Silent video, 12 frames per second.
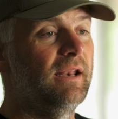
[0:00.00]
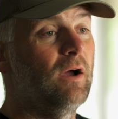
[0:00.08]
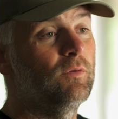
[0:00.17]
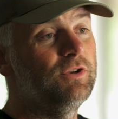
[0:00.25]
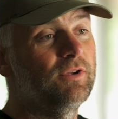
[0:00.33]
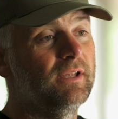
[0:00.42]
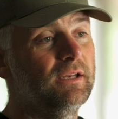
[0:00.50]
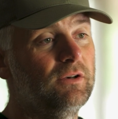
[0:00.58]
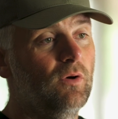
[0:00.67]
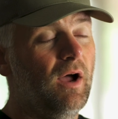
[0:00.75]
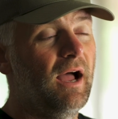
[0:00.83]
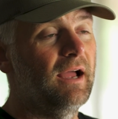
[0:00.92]
Now, when you get
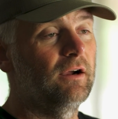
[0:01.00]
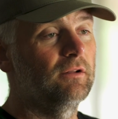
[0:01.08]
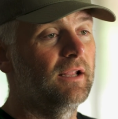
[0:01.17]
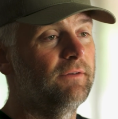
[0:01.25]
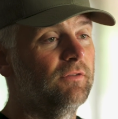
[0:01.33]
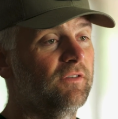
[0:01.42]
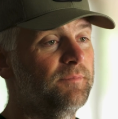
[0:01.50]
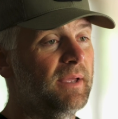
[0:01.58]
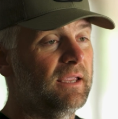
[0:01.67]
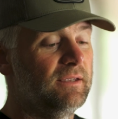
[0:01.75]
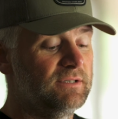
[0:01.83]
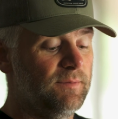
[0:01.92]
into a higher level of
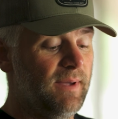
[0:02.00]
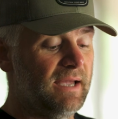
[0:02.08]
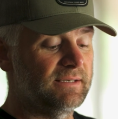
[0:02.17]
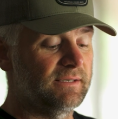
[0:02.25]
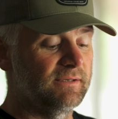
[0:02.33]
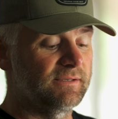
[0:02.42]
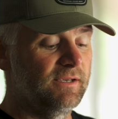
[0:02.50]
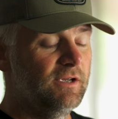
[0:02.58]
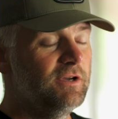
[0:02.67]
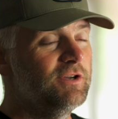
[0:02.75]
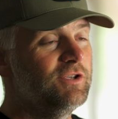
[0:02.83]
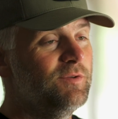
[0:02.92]
making Damascus,
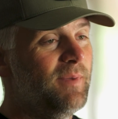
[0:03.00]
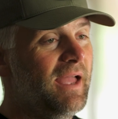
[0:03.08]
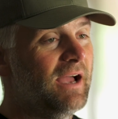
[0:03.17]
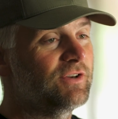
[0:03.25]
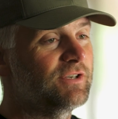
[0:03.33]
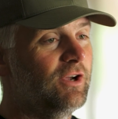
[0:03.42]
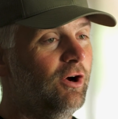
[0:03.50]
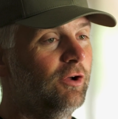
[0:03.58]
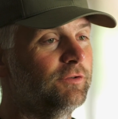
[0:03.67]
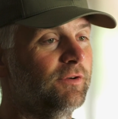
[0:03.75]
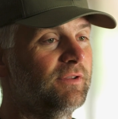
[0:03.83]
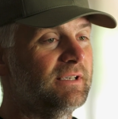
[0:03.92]
you may actually
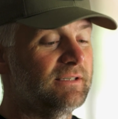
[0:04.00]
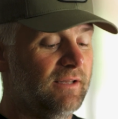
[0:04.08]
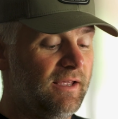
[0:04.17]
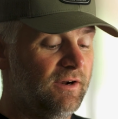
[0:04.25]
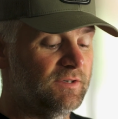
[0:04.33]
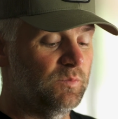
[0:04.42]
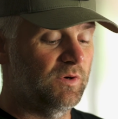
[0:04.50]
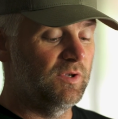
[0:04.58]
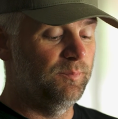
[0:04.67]
alter these layers where